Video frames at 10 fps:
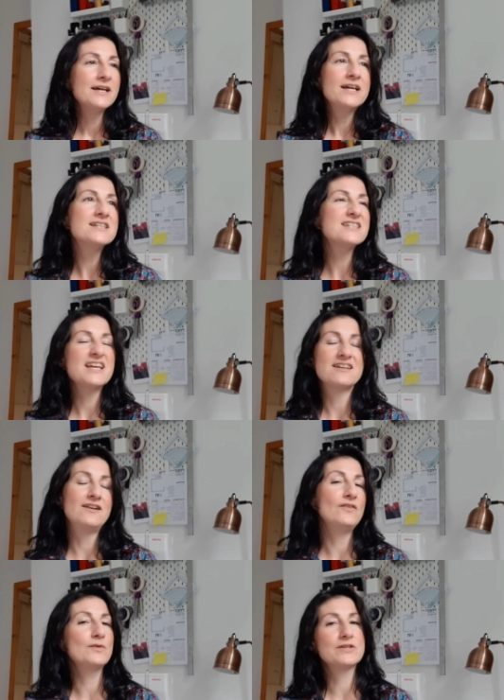It's taken a
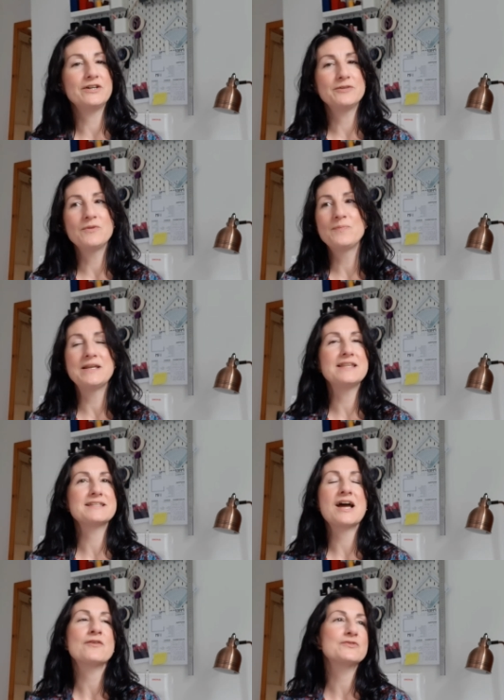long time. We've been in
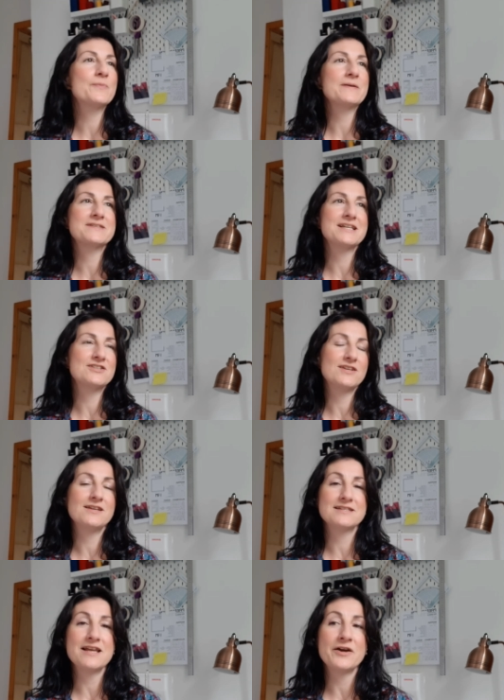this house for about 6
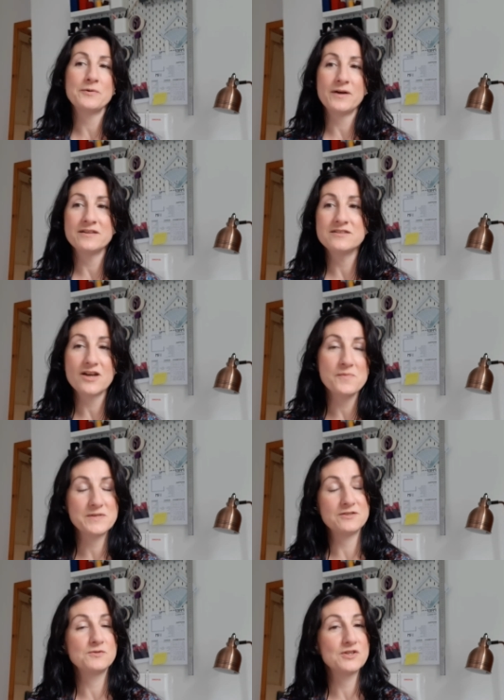years now and I'm
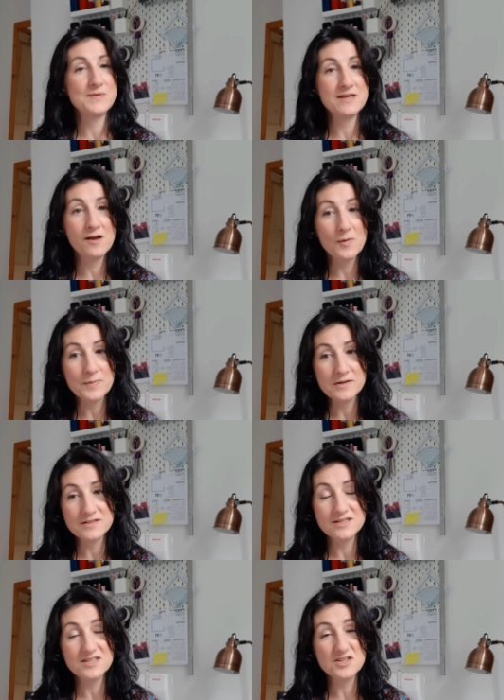still doing it up
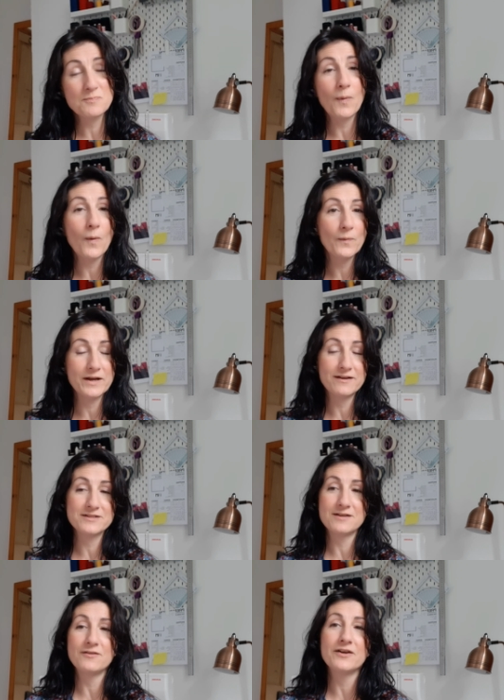because it's just boring. I
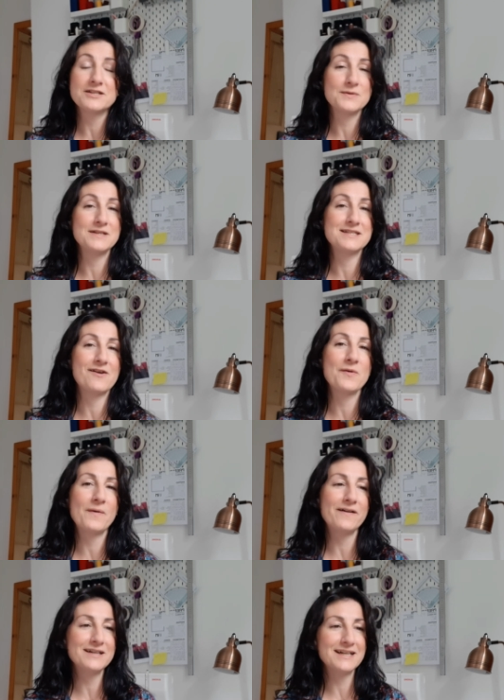don't like doing
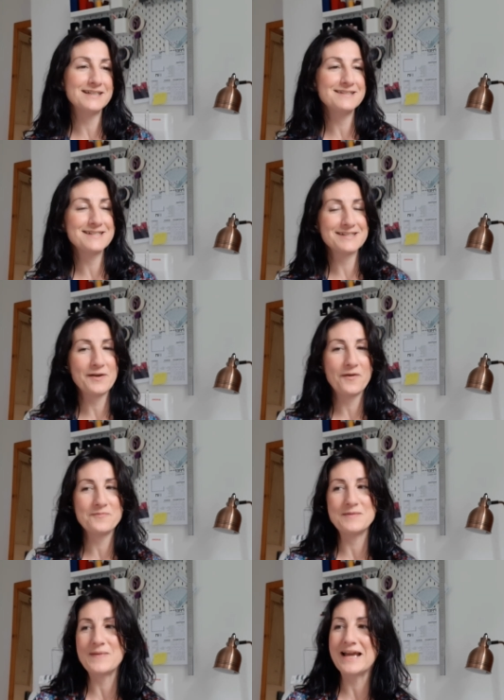DIY, and so I've
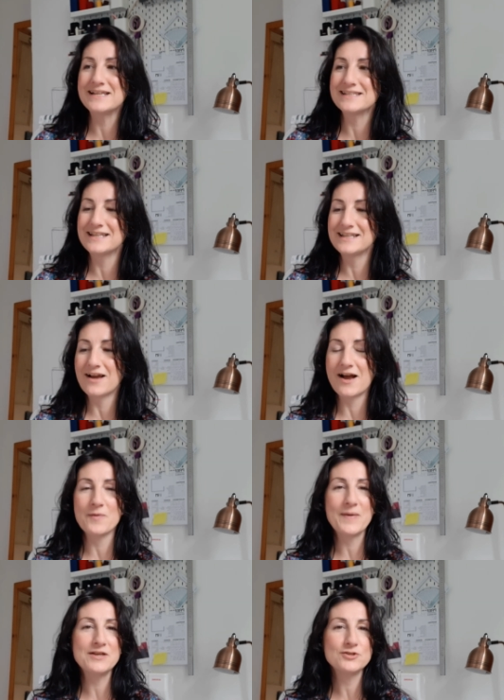been painting
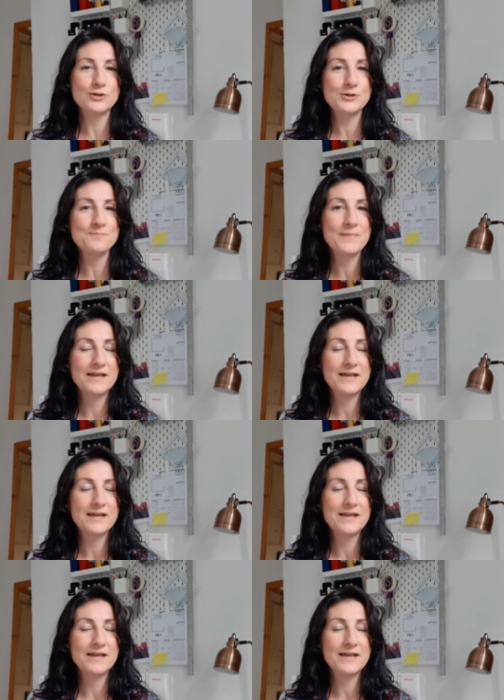our bedroom.